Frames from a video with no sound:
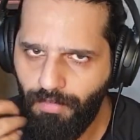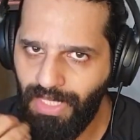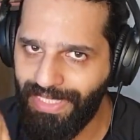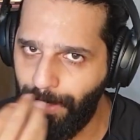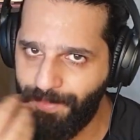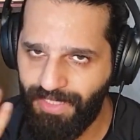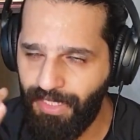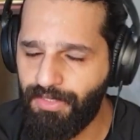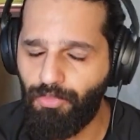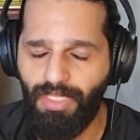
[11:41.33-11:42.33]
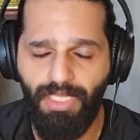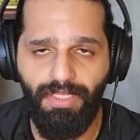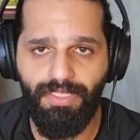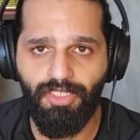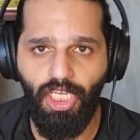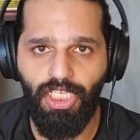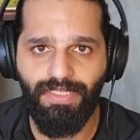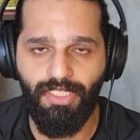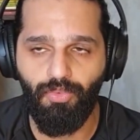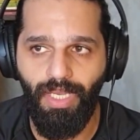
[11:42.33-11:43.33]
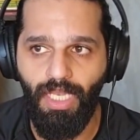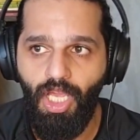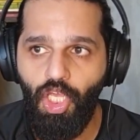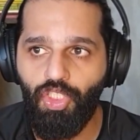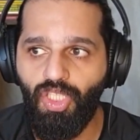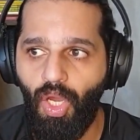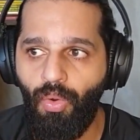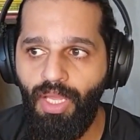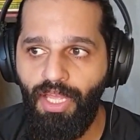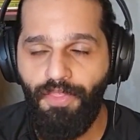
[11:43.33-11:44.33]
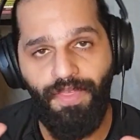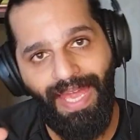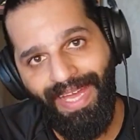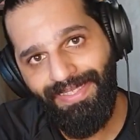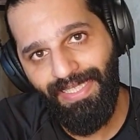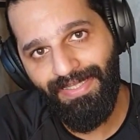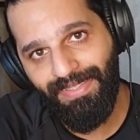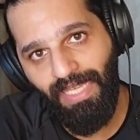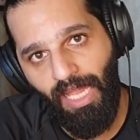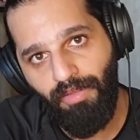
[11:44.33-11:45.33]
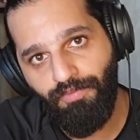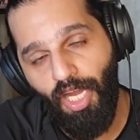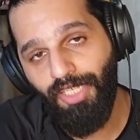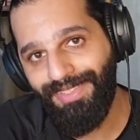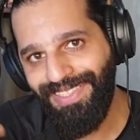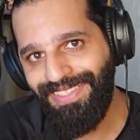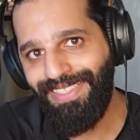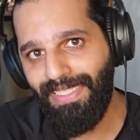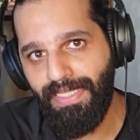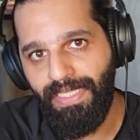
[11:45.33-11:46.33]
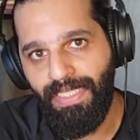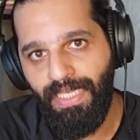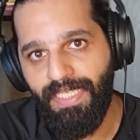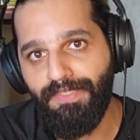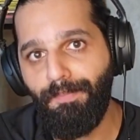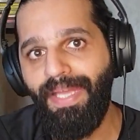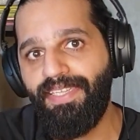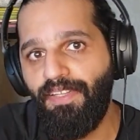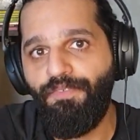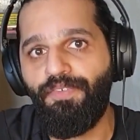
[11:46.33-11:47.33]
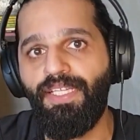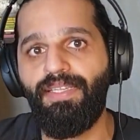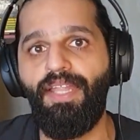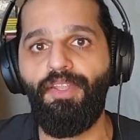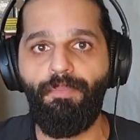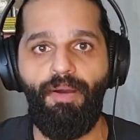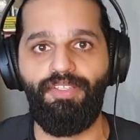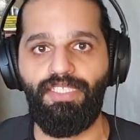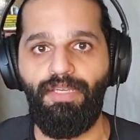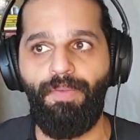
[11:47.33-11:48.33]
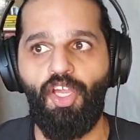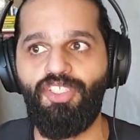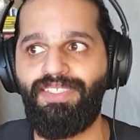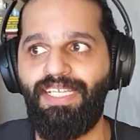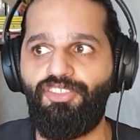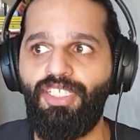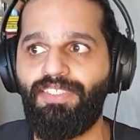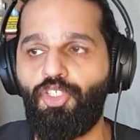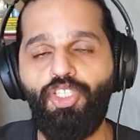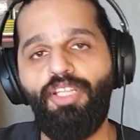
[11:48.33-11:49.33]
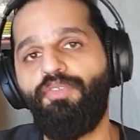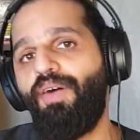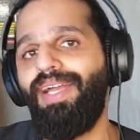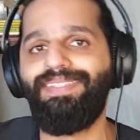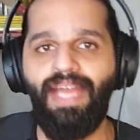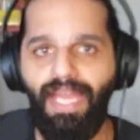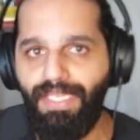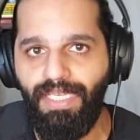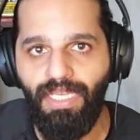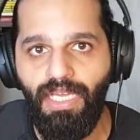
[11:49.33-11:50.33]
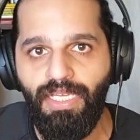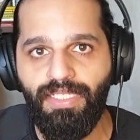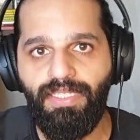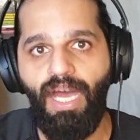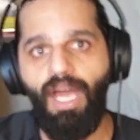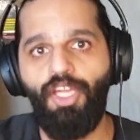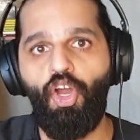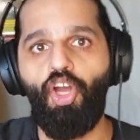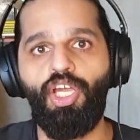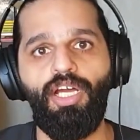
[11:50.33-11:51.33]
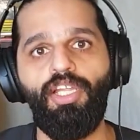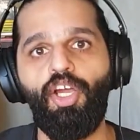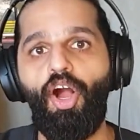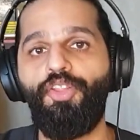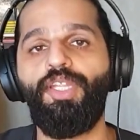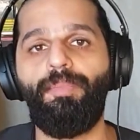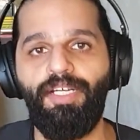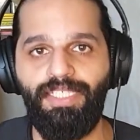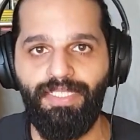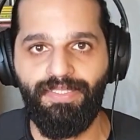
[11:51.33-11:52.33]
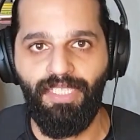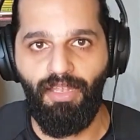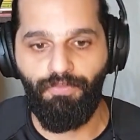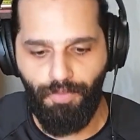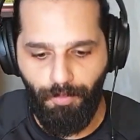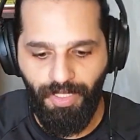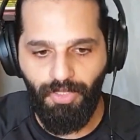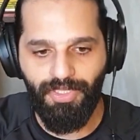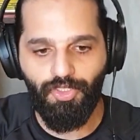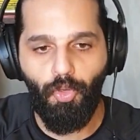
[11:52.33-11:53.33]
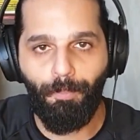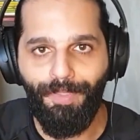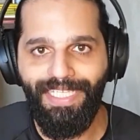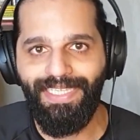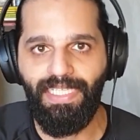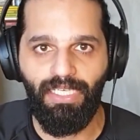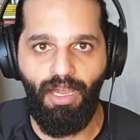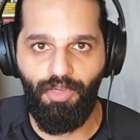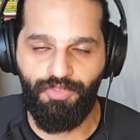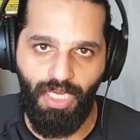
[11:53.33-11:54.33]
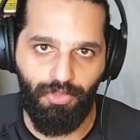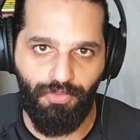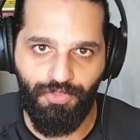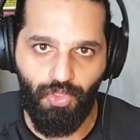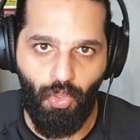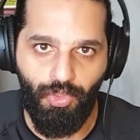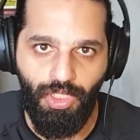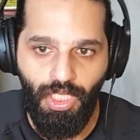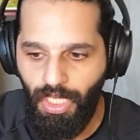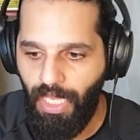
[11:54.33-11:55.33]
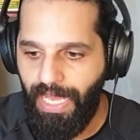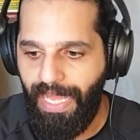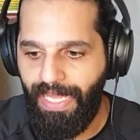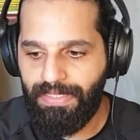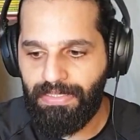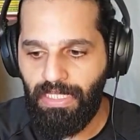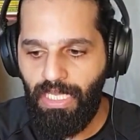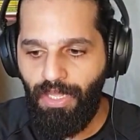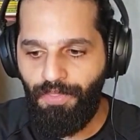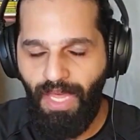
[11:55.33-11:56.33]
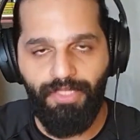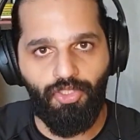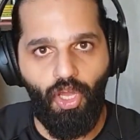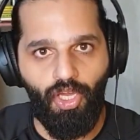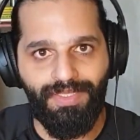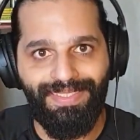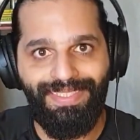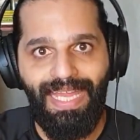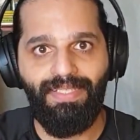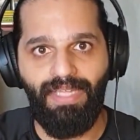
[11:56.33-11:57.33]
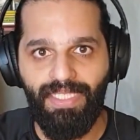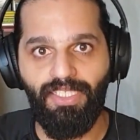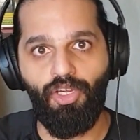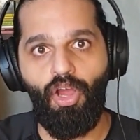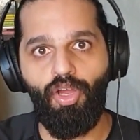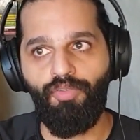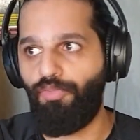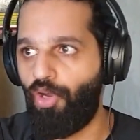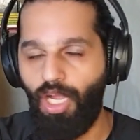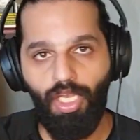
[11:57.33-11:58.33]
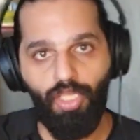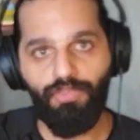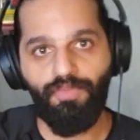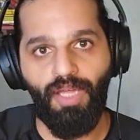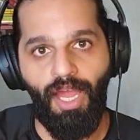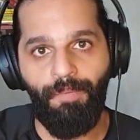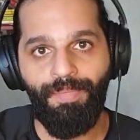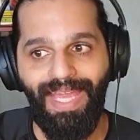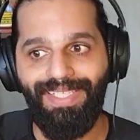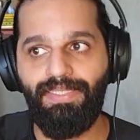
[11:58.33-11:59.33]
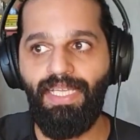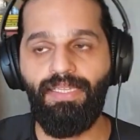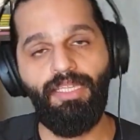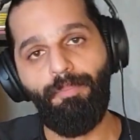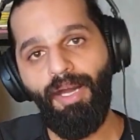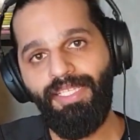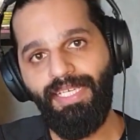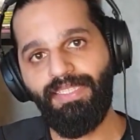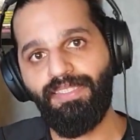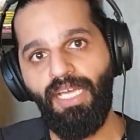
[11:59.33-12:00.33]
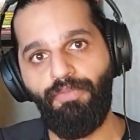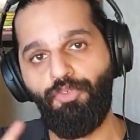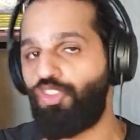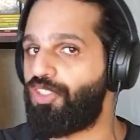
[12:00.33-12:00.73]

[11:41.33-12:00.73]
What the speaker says: lipsticks within these colors as well. So the head itself artistically is made different than the body, because they just couldn't find any dye or color on the body itself. The body was completely carved out of stone, and that rock stayed as a rock for a lot of time, and yet the body itself, which